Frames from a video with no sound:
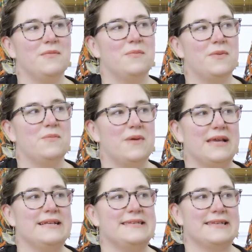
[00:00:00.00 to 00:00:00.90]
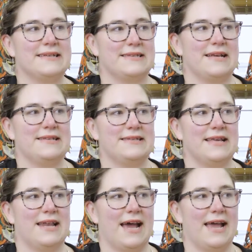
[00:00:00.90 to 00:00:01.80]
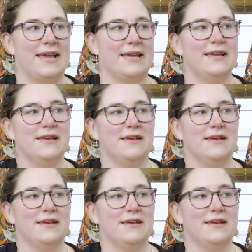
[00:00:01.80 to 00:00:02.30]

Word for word: the, the biggest success that I